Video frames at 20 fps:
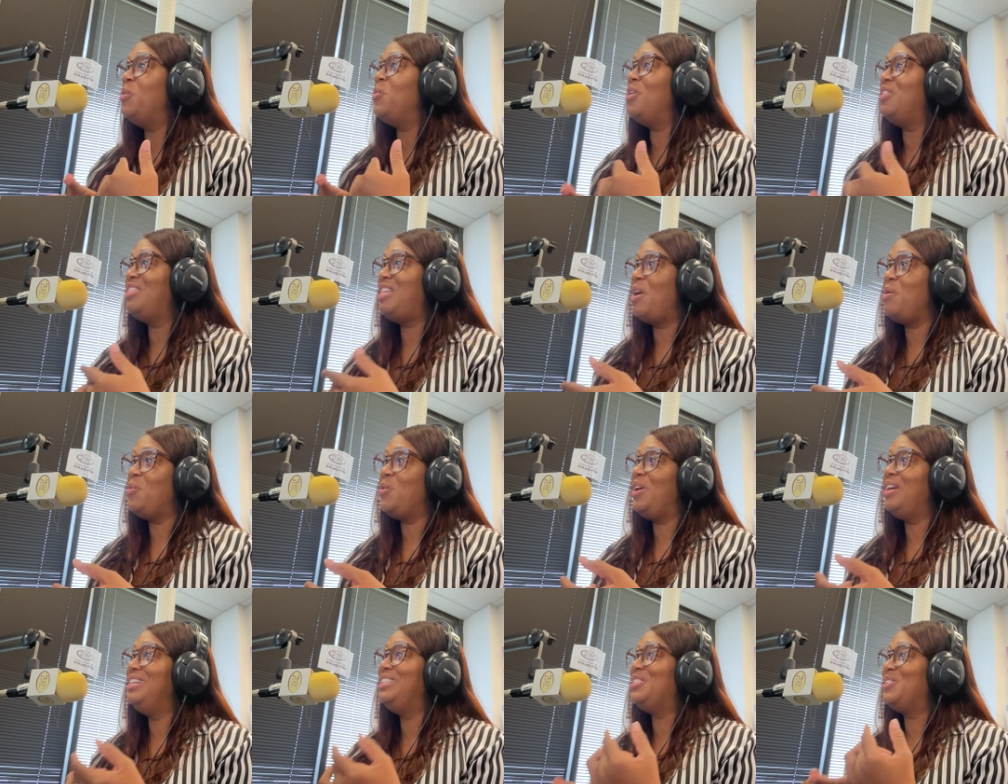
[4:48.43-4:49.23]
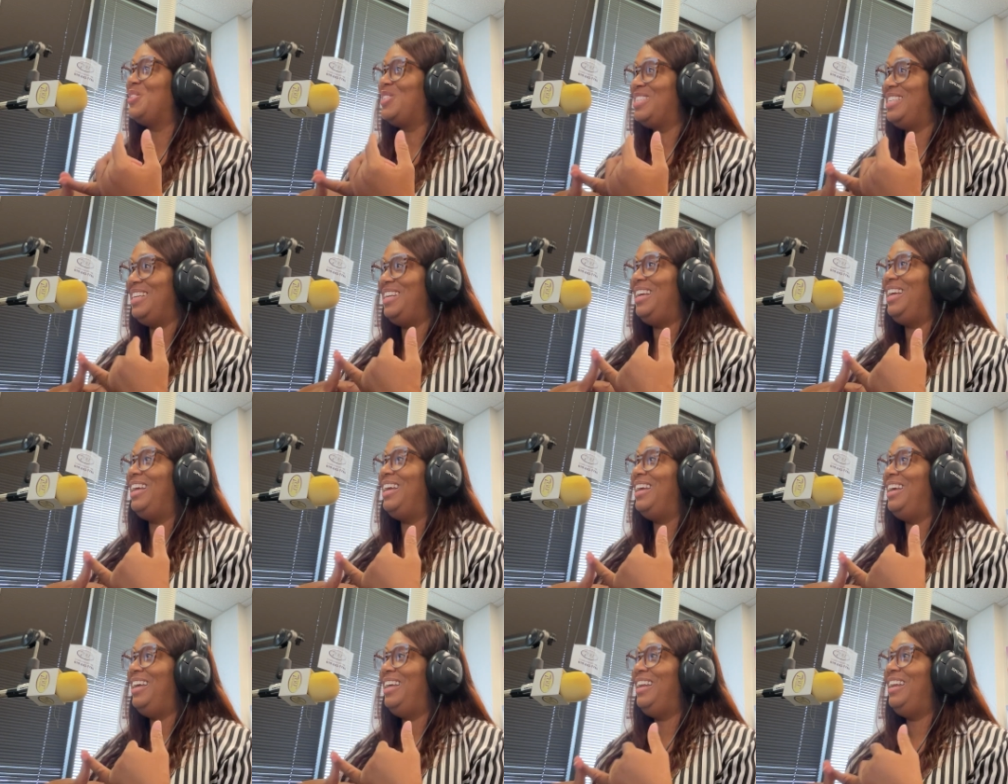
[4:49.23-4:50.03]
what they were interested
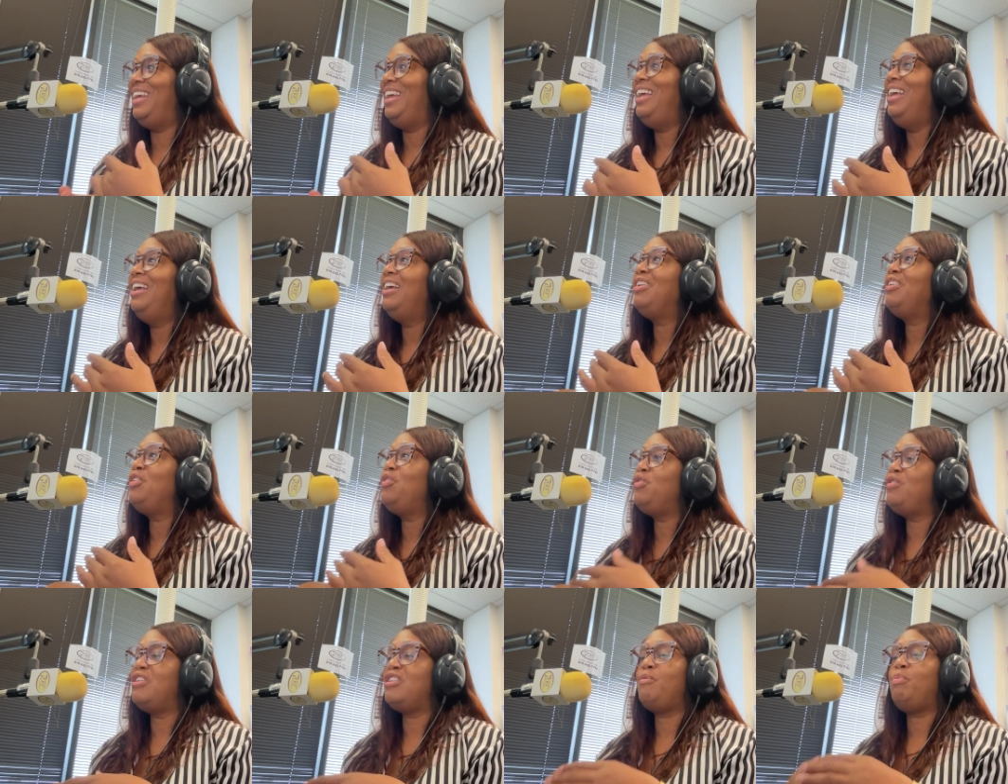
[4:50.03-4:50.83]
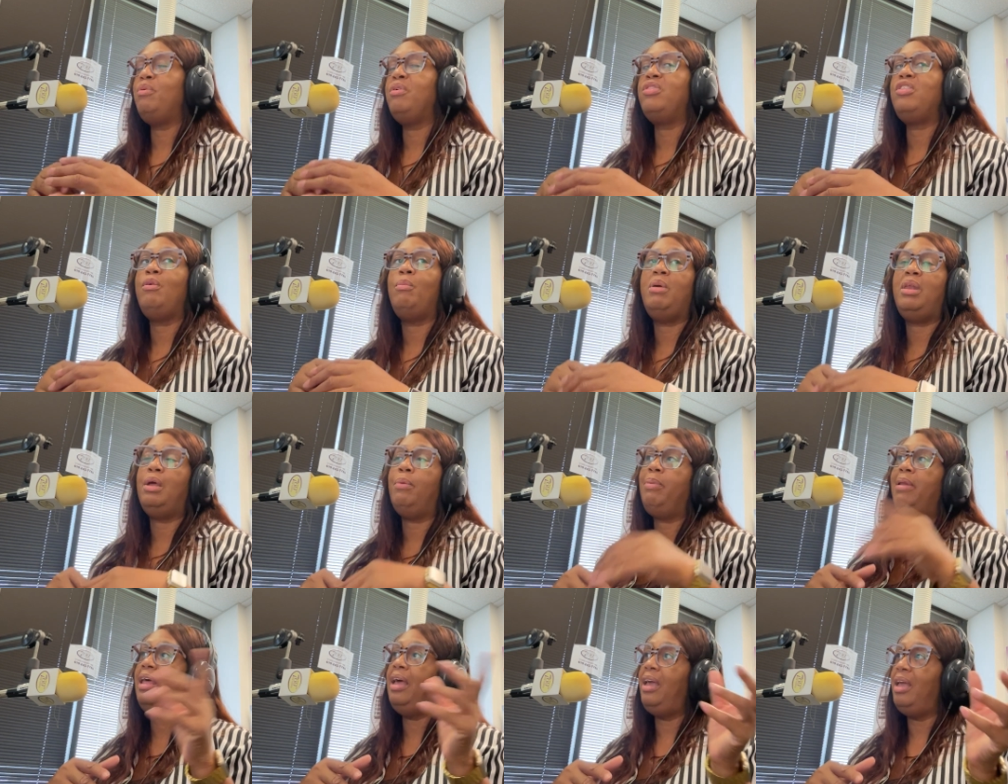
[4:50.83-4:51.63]
in. Uh-huh. You just put them in
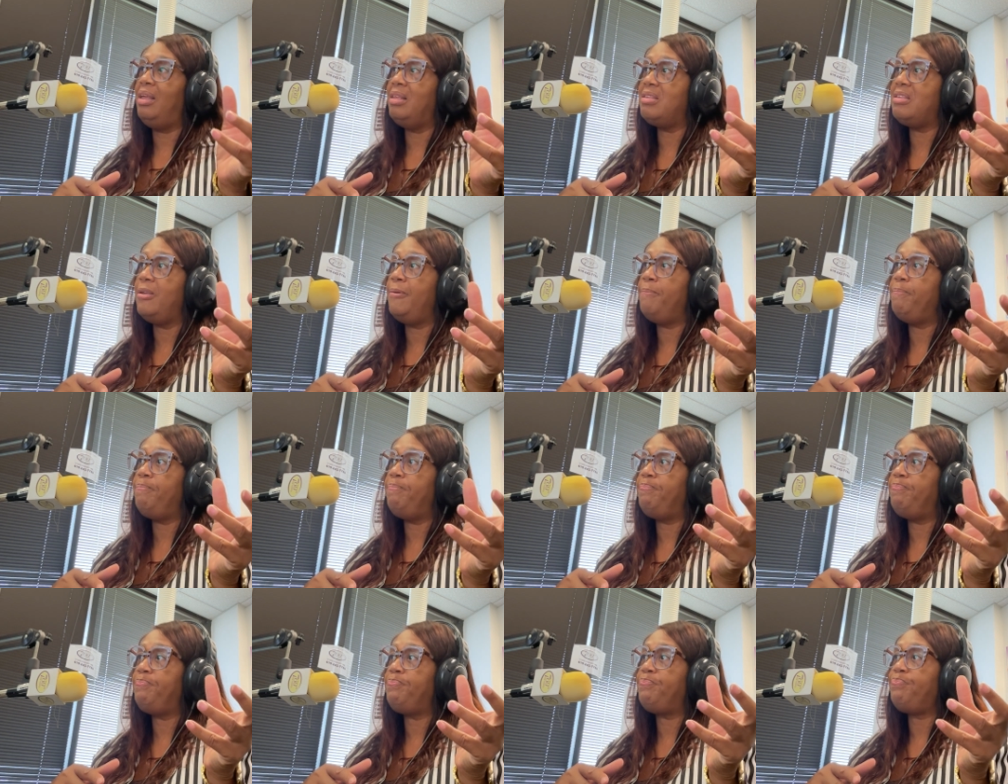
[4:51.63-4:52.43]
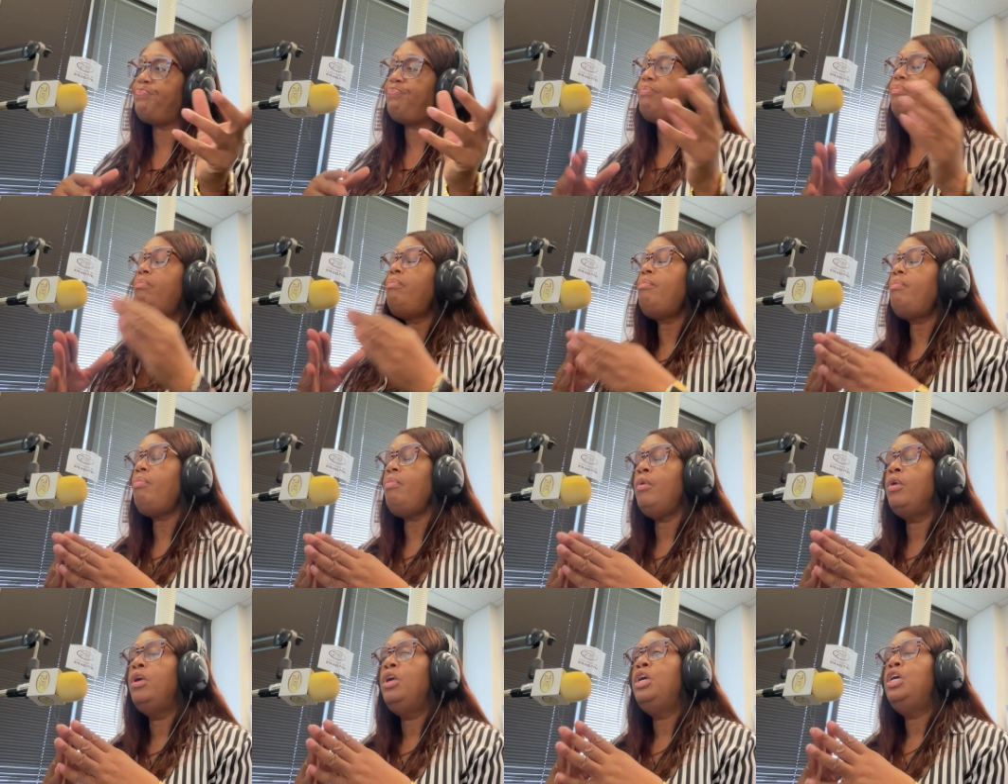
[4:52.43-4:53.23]
a place. Right.
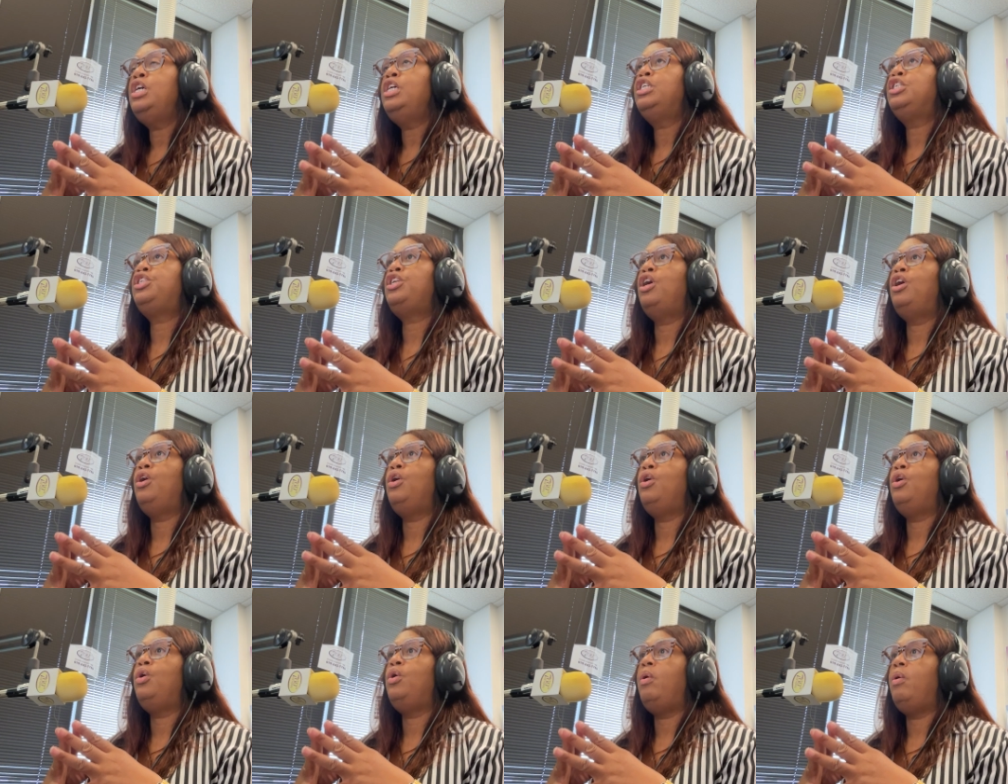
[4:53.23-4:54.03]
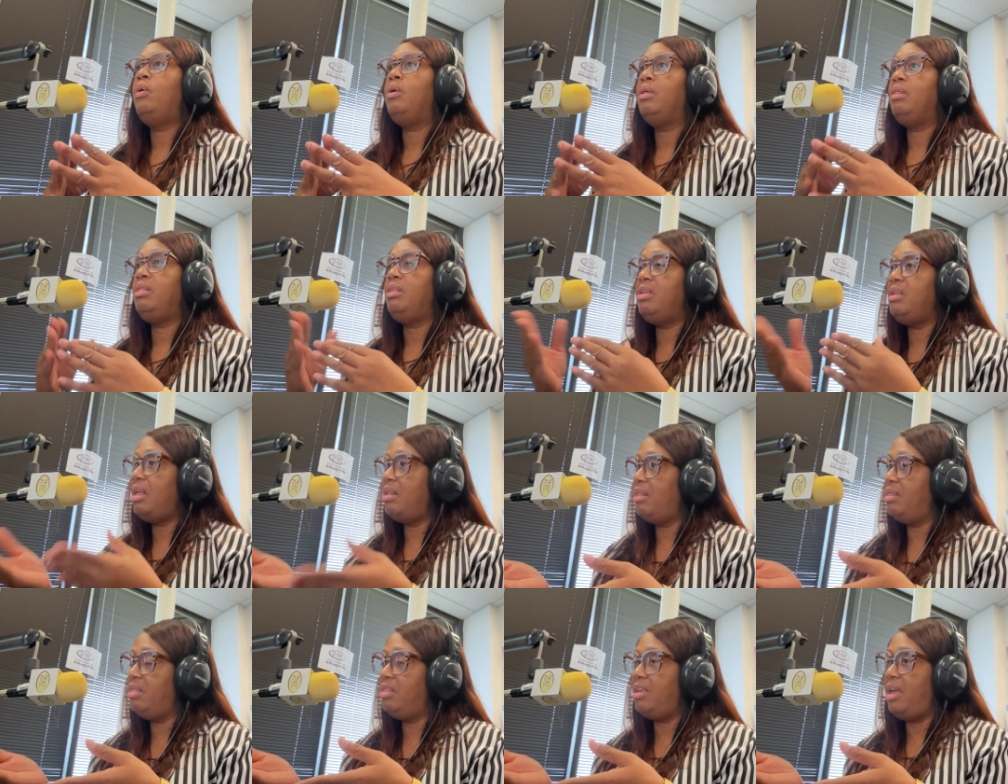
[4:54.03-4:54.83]
So
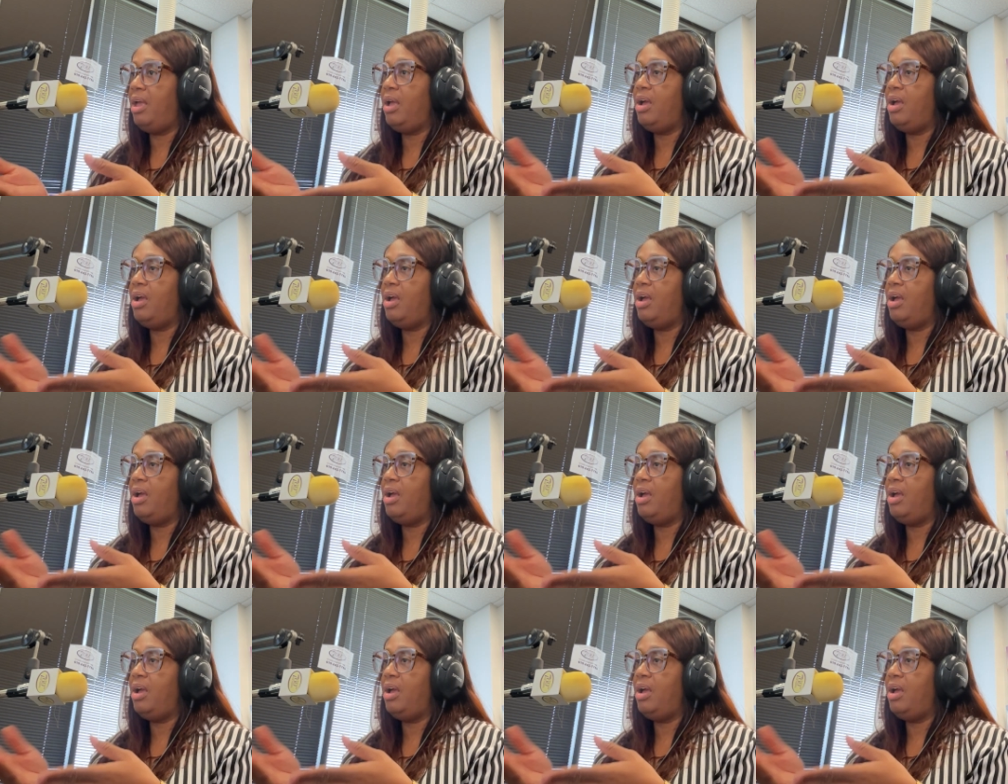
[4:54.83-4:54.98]
the